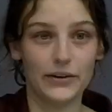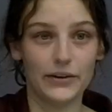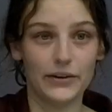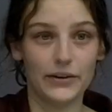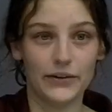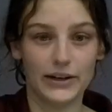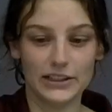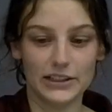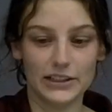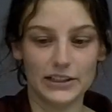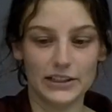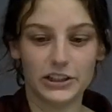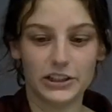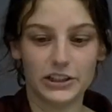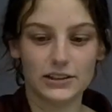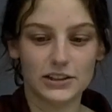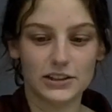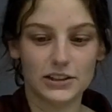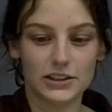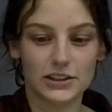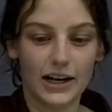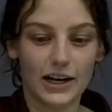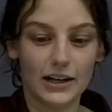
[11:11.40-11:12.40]
question. So
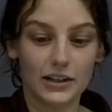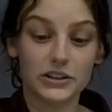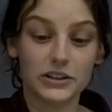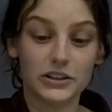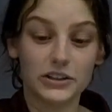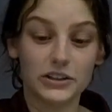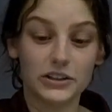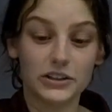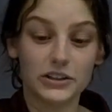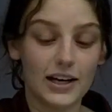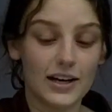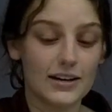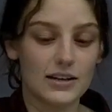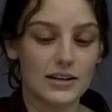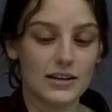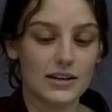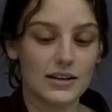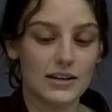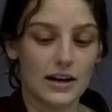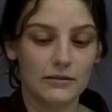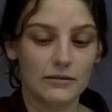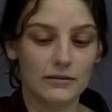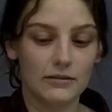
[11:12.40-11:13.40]
actually, yes,
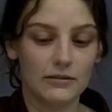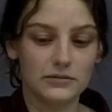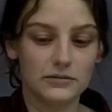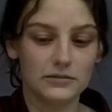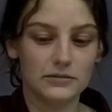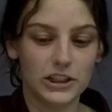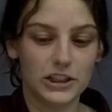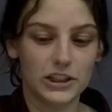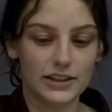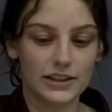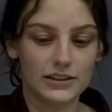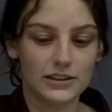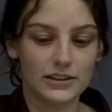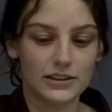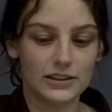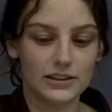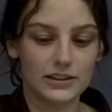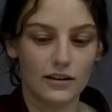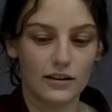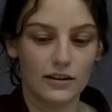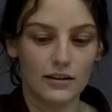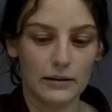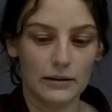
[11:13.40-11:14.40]
chickens
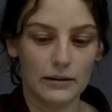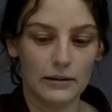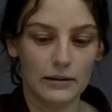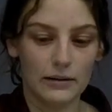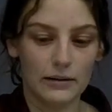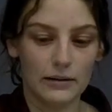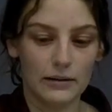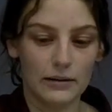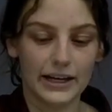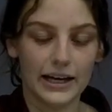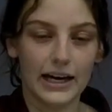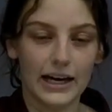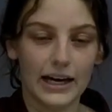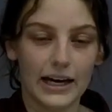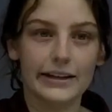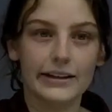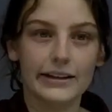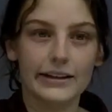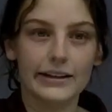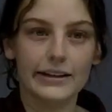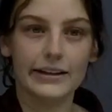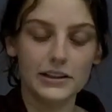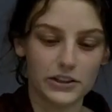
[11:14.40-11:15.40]
are obligate egg
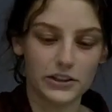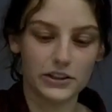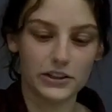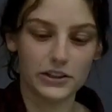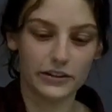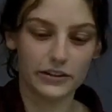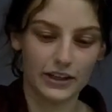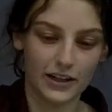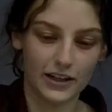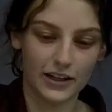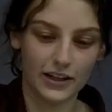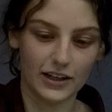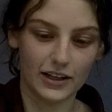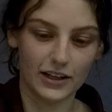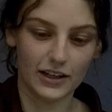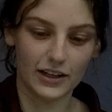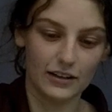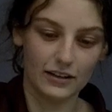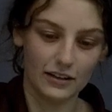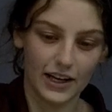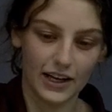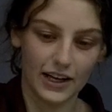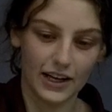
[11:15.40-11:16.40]
layers, so they're going to
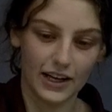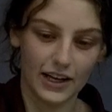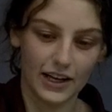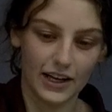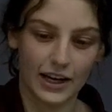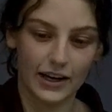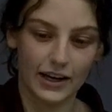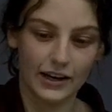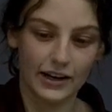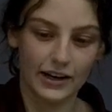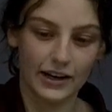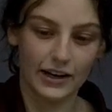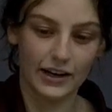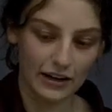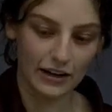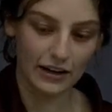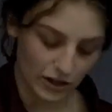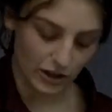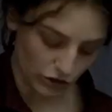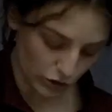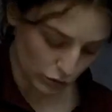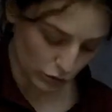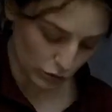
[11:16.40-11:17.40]
lay an egg
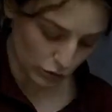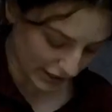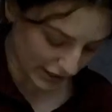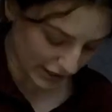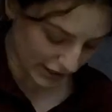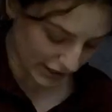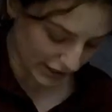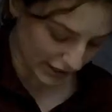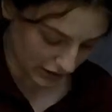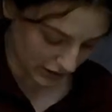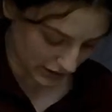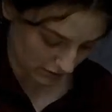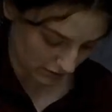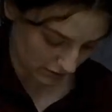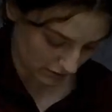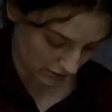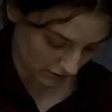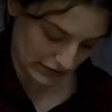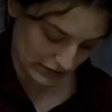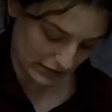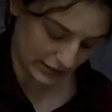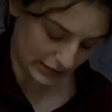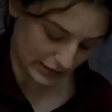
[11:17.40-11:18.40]
no matter what's going
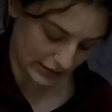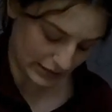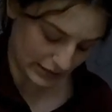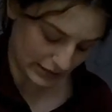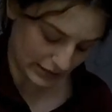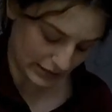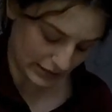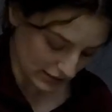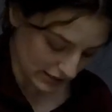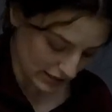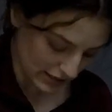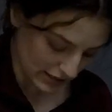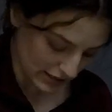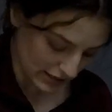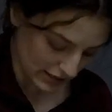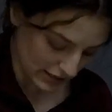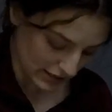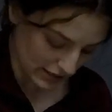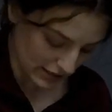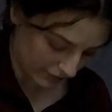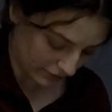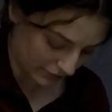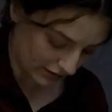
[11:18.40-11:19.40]
on
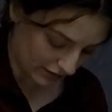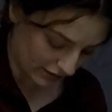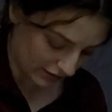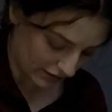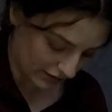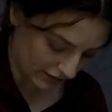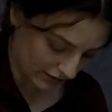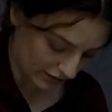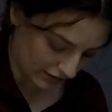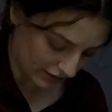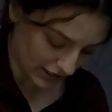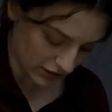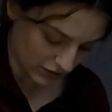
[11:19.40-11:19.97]
with the sex